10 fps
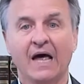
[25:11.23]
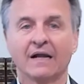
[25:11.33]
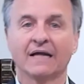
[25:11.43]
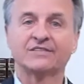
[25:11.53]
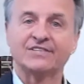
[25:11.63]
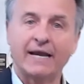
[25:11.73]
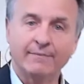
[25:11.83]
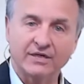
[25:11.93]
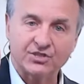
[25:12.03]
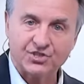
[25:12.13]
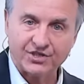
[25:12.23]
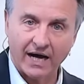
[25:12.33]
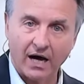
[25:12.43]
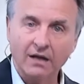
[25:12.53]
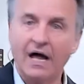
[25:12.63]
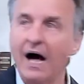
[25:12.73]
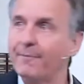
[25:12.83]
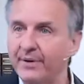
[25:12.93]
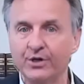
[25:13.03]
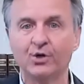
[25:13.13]
Let's say Michelle up
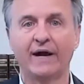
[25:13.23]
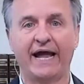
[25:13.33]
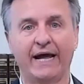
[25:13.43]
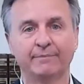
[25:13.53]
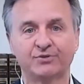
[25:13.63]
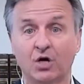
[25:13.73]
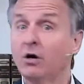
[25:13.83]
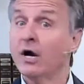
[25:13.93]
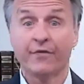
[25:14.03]
in New Hampshire